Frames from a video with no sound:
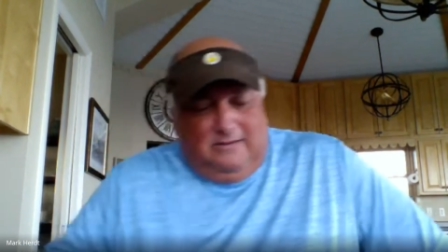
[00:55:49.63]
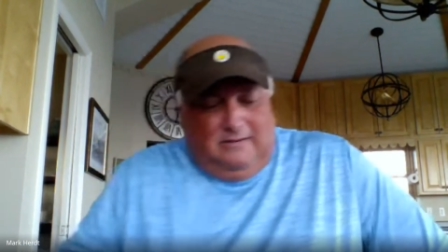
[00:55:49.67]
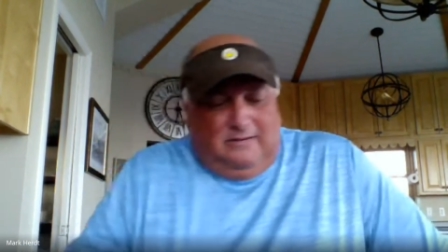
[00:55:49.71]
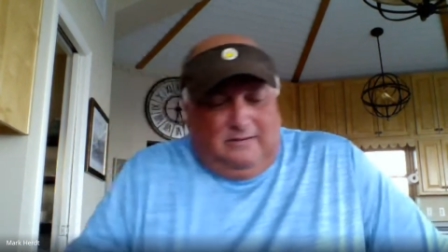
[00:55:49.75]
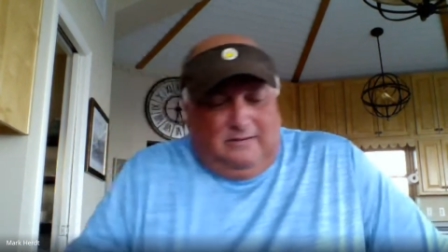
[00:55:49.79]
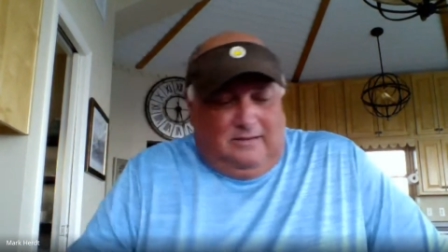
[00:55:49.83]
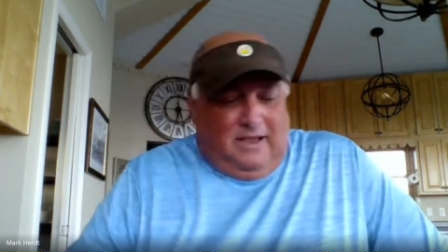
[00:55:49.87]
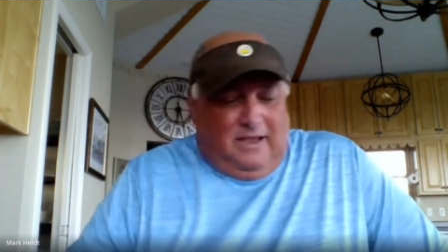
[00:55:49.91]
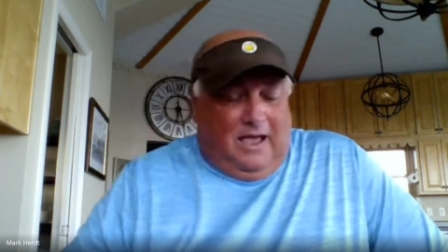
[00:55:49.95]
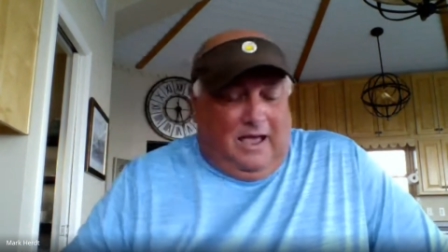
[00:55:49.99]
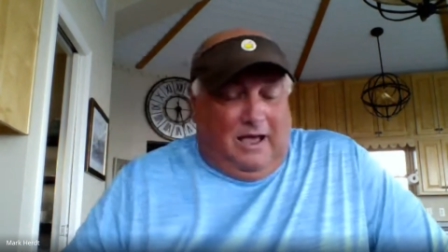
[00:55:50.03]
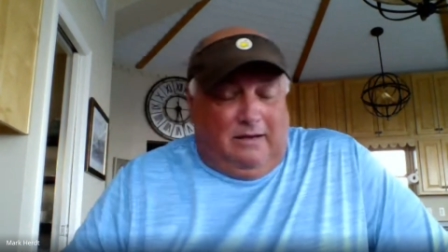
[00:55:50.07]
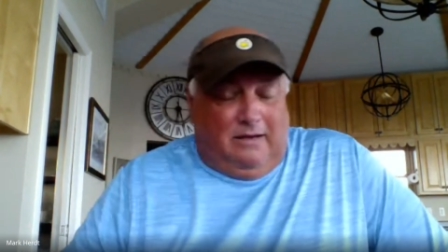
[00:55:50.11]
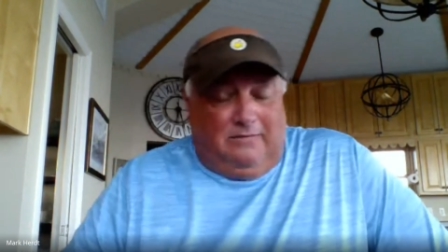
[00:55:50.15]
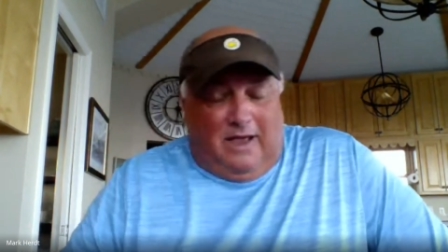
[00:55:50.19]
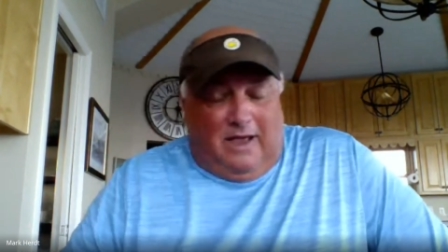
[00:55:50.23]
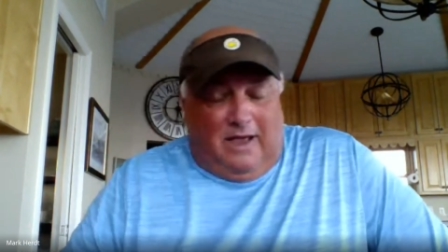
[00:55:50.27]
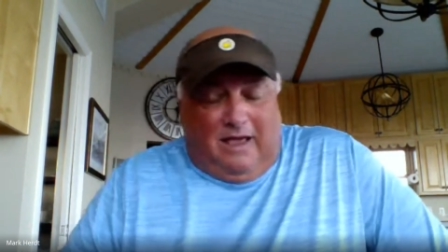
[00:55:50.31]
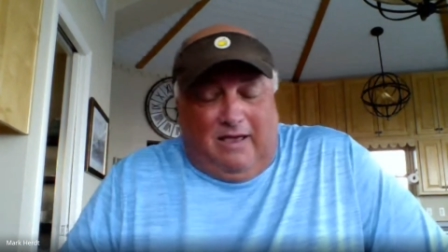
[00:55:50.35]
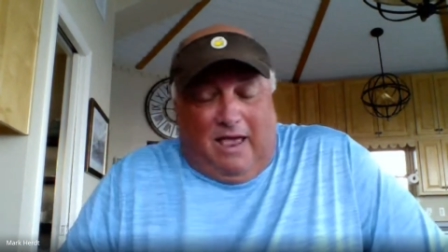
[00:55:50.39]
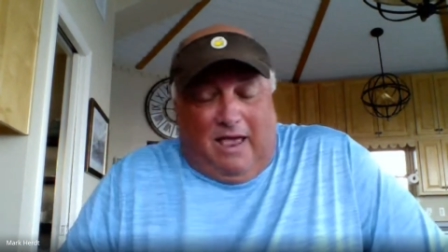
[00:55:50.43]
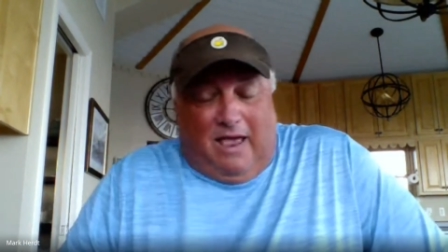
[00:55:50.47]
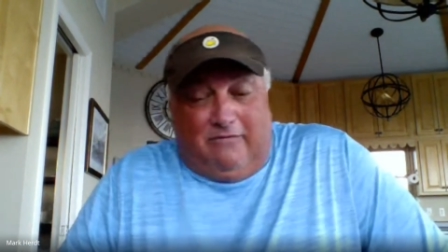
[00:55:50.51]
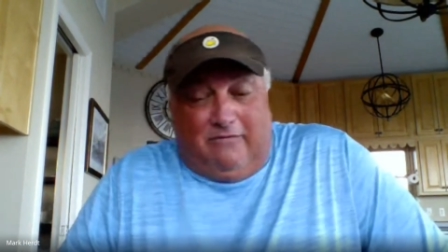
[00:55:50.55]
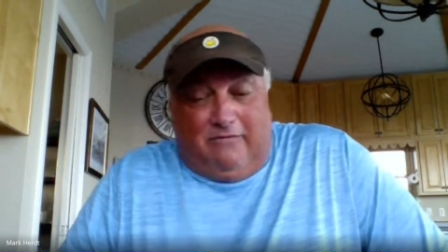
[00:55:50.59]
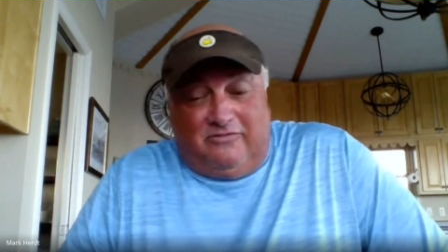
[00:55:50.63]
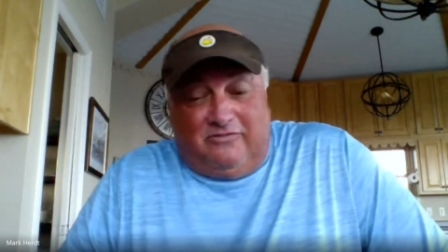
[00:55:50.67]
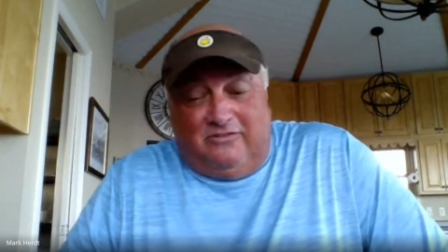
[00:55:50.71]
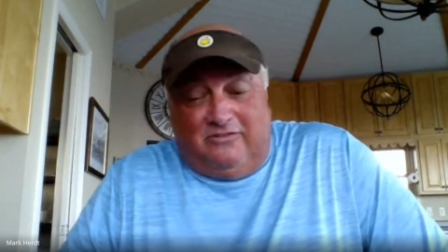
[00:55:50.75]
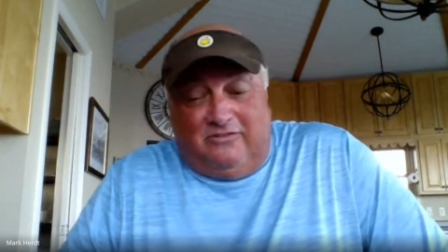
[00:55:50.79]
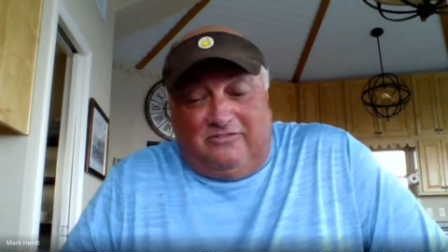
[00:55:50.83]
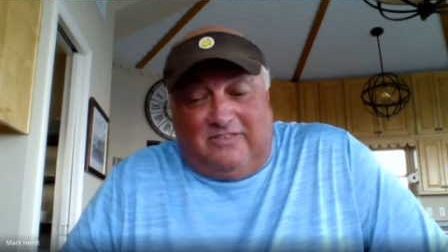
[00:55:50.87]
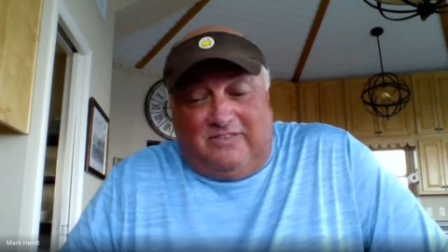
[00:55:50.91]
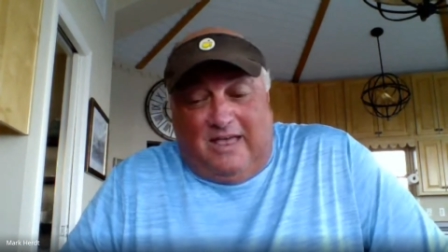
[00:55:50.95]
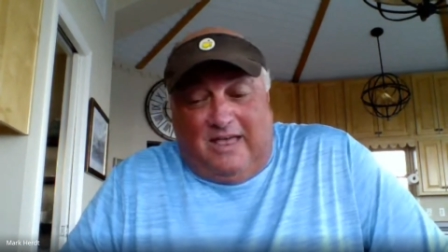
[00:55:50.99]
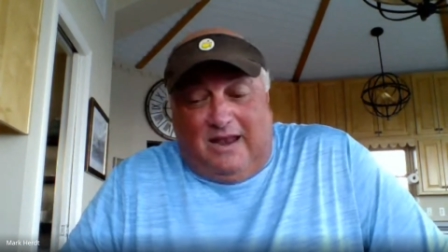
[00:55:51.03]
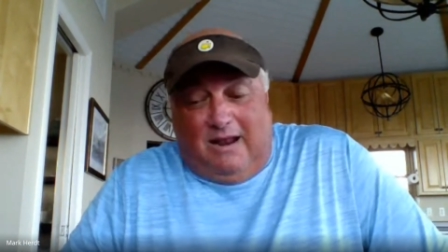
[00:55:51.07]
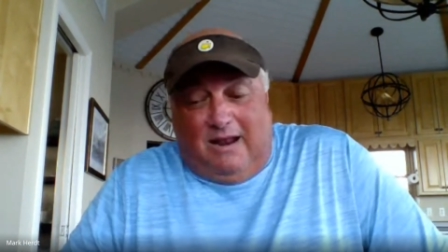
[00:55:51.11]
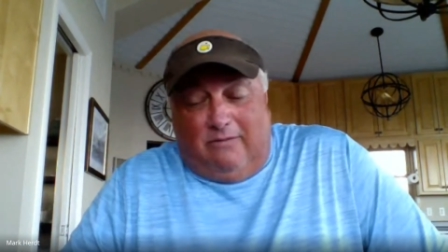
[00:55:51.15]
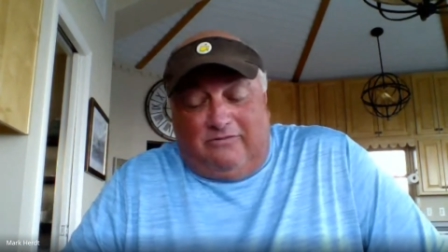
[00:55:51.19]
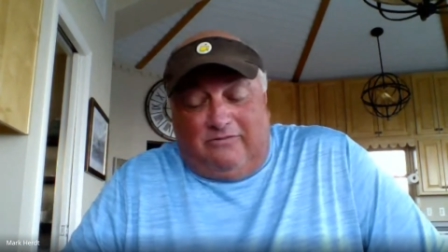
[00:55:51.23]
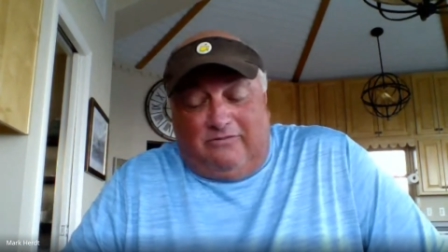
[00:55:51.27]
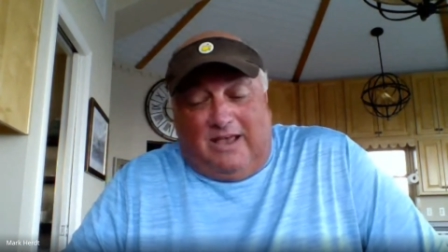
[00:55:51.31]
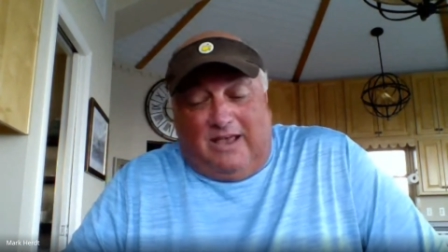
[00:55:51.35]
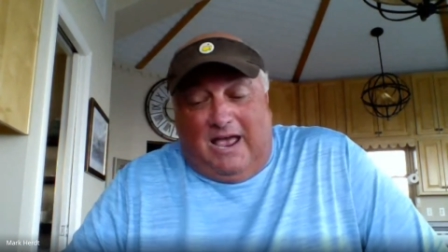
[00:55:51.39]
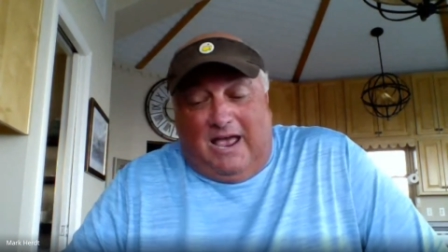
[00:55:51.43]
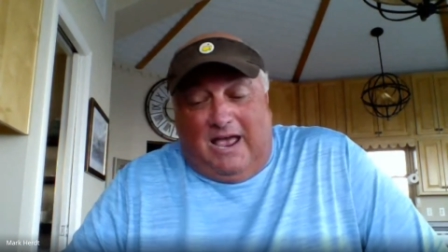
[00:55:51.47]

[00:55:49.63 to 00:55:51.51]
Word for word: yeah, I, ever since then, I was like,